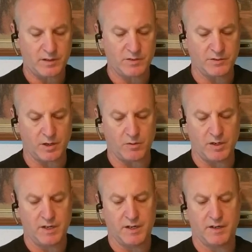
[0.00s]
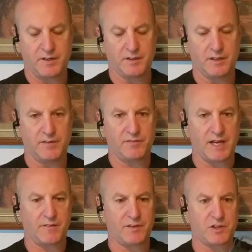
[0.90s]
So you lift
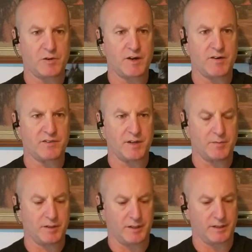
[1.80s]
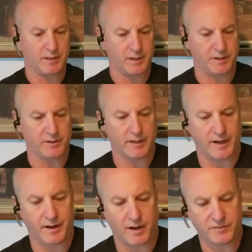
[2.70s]
out the trigger assembly, and you can
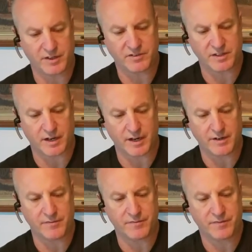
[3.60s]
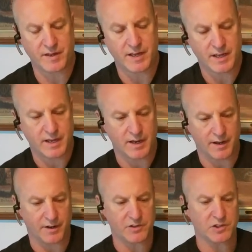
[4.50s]
lay it off to the side,
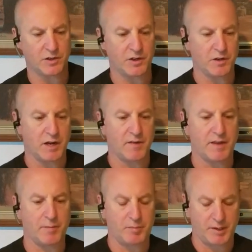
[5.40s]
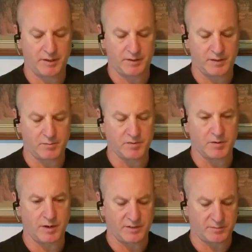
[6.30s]
and I'll show you how that pin comes,
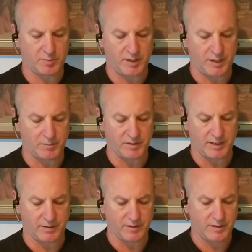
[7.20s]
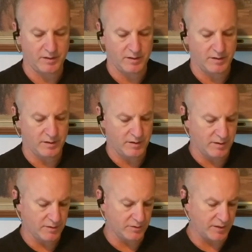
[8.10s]
or that spring comes out.
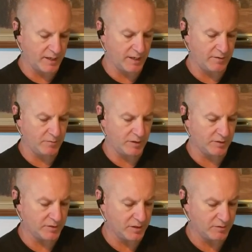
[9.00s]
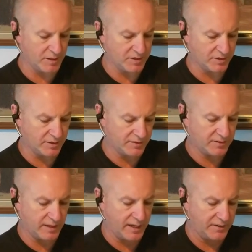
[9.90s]
So then what you'll do is you'll
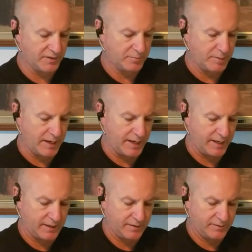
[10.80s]
slide this back,